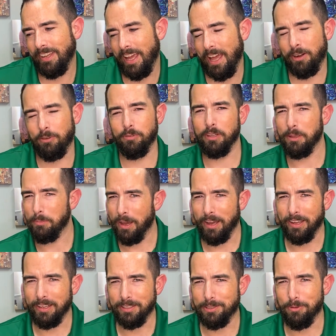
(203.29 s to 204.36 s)
I don't really buy
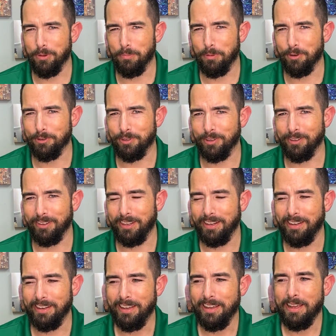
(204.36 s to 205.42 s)
into it
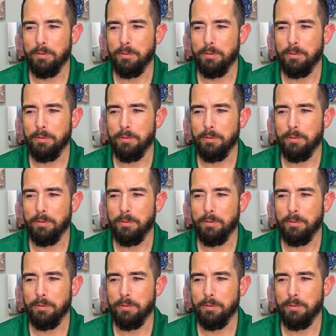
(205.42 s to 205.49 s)
personally,